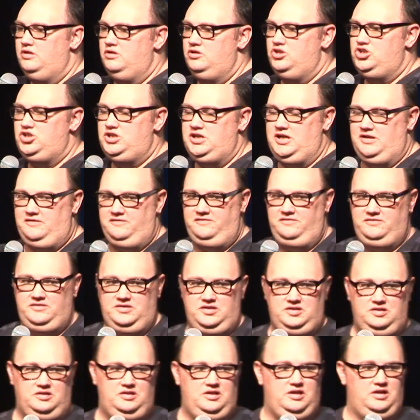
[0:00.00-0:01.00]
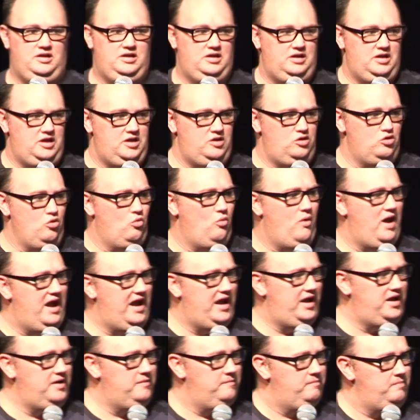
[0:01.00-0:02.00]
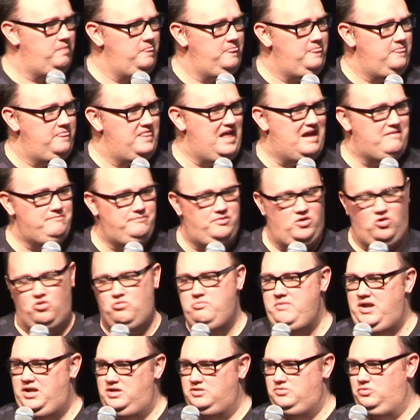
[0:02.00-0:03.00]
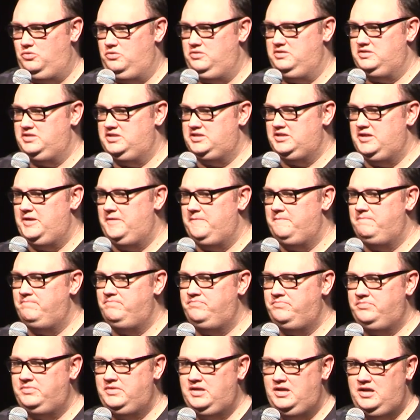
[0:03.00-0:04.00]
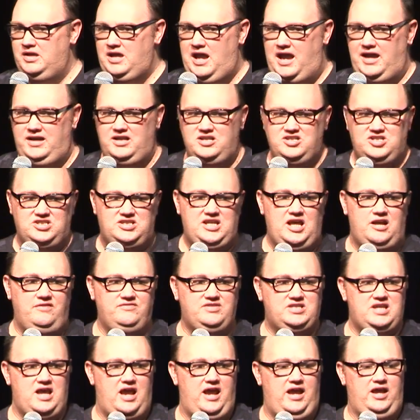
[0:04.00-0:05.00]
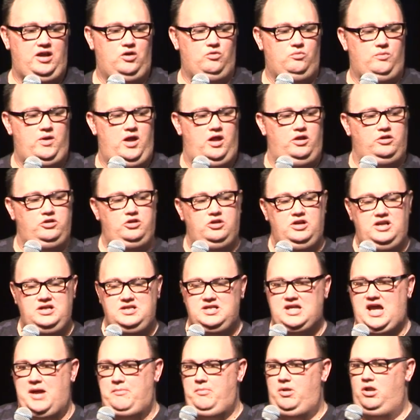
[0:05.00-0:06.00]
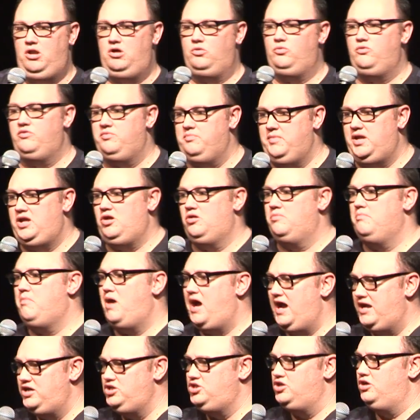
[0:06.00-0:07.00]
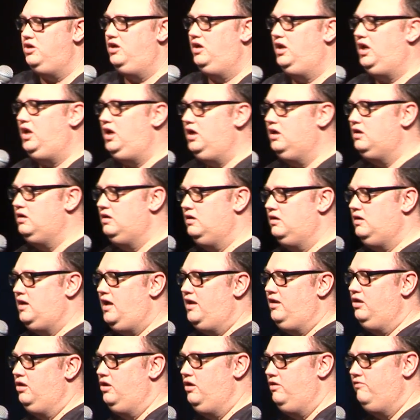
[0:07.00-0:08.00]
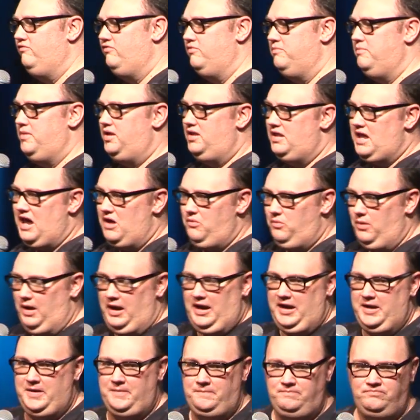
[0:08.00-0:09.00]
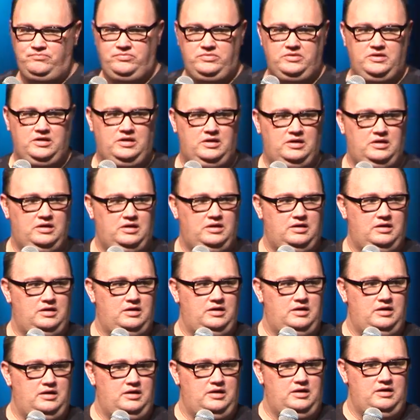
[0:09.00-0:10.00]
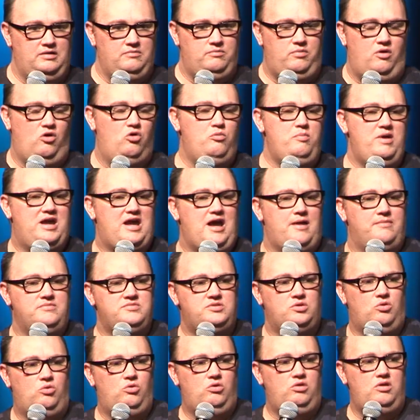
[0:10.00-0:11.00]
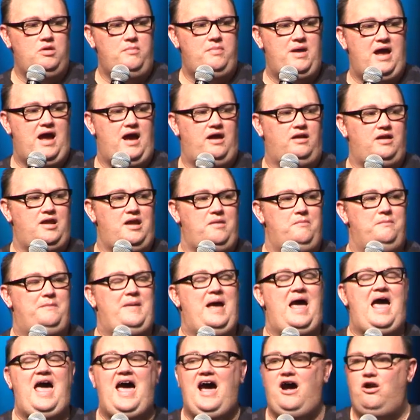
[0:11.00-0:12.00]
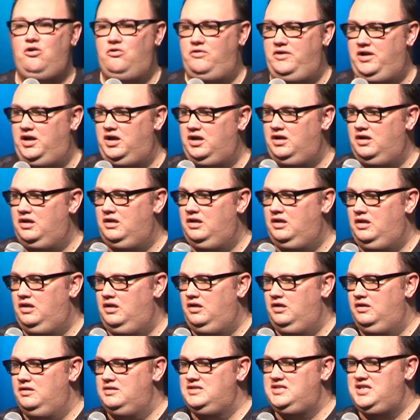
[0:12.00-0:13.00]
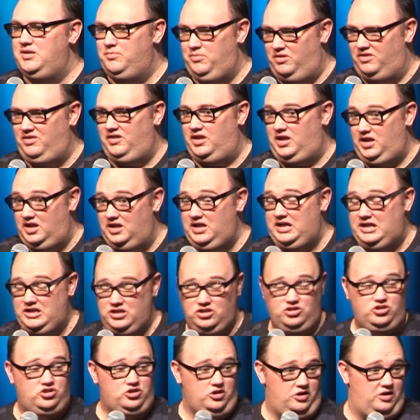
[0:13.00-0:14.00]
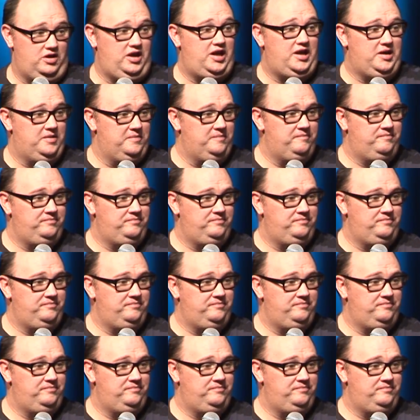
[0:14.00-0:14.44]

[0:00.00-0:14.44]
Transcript: shift in the way that Paul mentors. And instead of saying, well, you need to come along with me on my journey and learn from me that way, Paul becomes all about empowering Timothy in his journey.